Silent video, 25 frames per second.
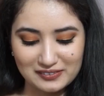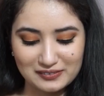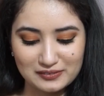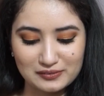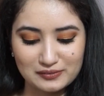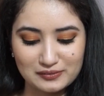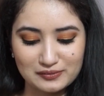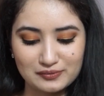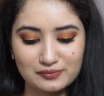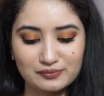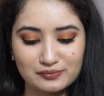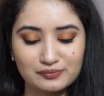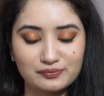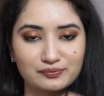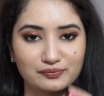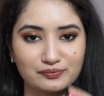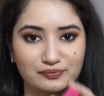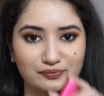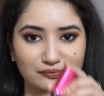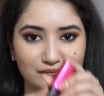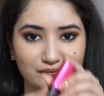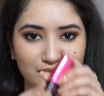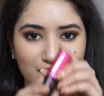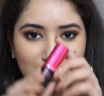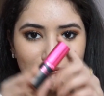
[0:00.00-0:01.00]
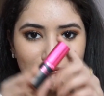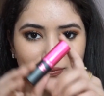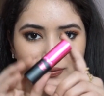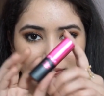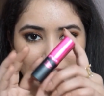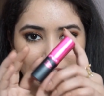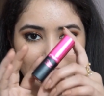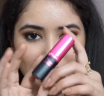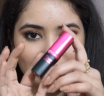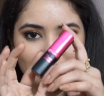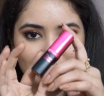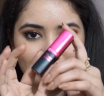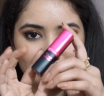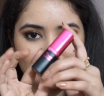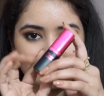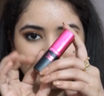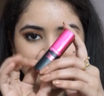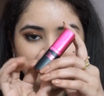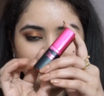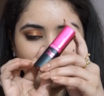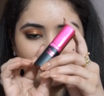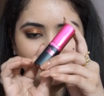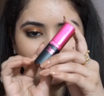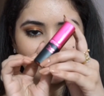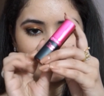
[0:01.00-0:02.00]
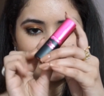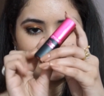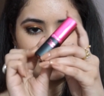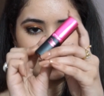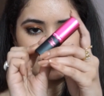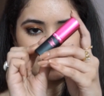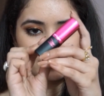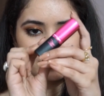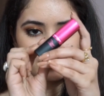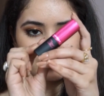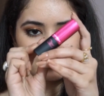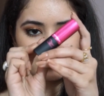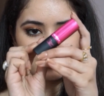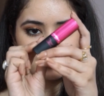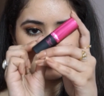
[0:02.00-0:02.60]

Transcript: I have previously spoken about this